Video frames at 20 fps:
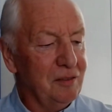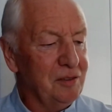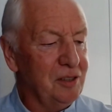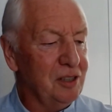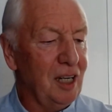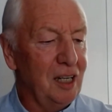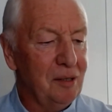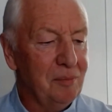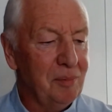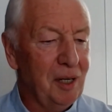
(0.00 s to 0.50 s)
of
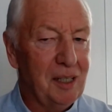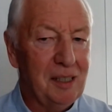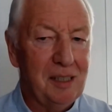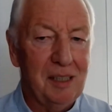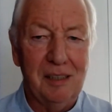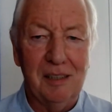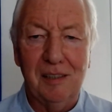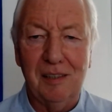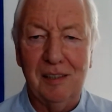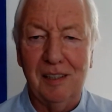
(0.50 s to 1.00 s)

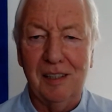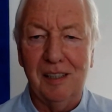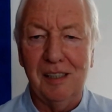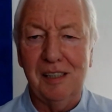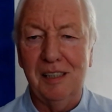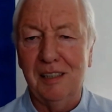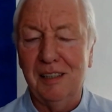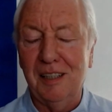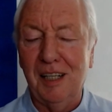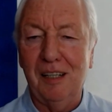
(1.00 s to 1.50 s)
celebrating the
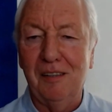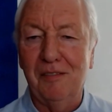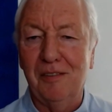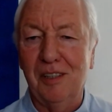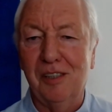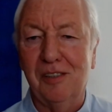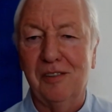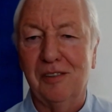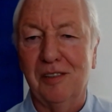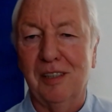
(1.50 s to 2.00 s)
30th
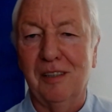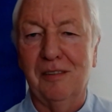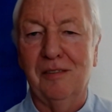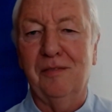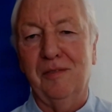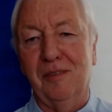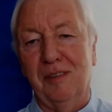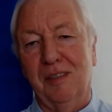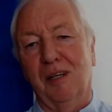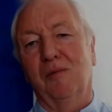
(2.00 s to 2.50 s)
anniversary of,
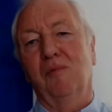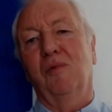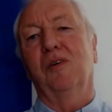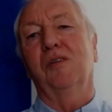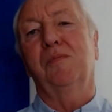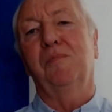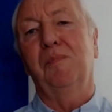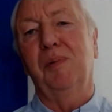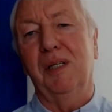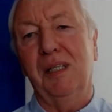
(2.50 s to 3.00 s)
you know,
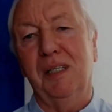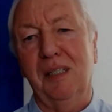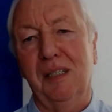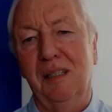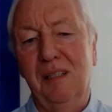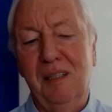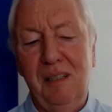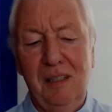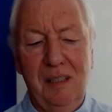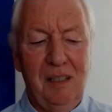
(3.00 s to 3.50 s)
what's
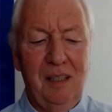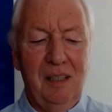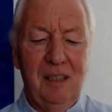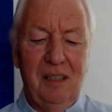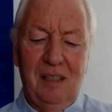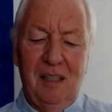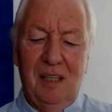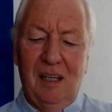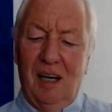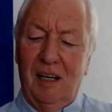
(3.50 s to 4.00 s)
been,
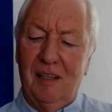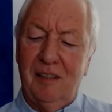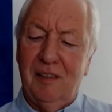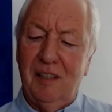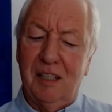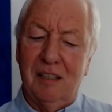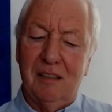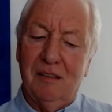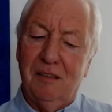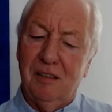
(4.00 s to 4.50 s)
I
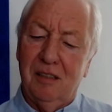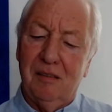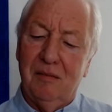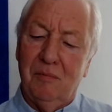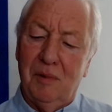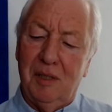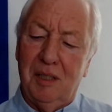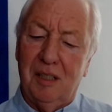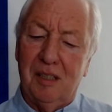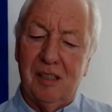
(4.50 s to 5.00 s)
think
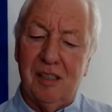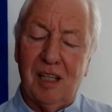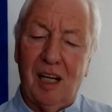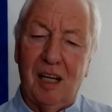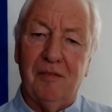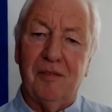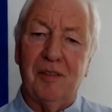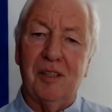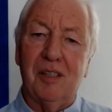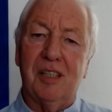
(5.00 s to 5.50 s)
we can
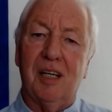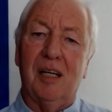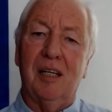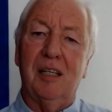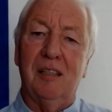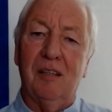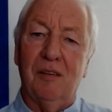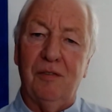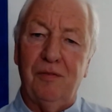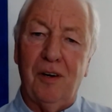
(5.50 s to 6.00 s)
safely
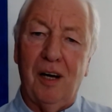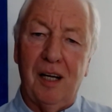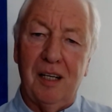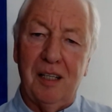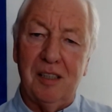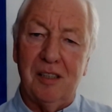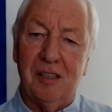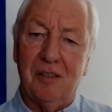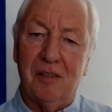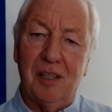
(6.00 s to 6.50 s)
say, the
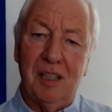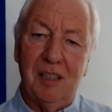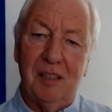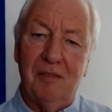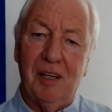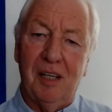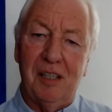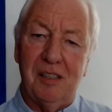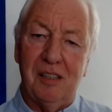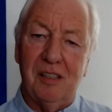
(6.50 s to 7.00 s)
finest
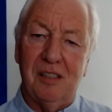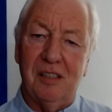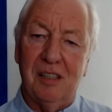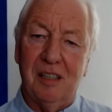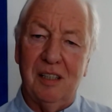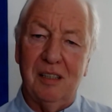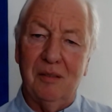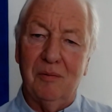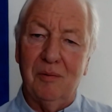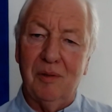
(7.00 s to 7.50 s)
creative
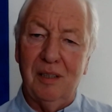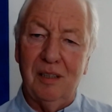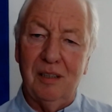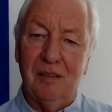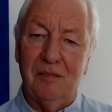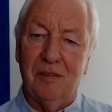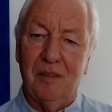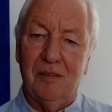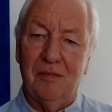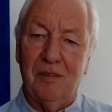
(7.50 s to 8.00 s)
agency in the
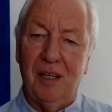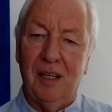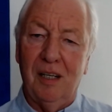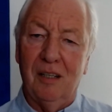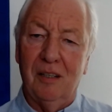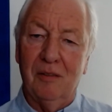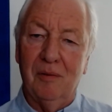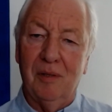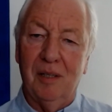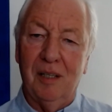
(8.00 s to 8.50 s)
world for a very
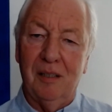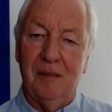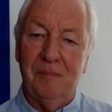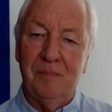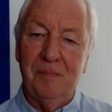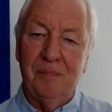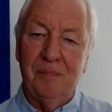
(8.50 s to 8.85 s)
long while.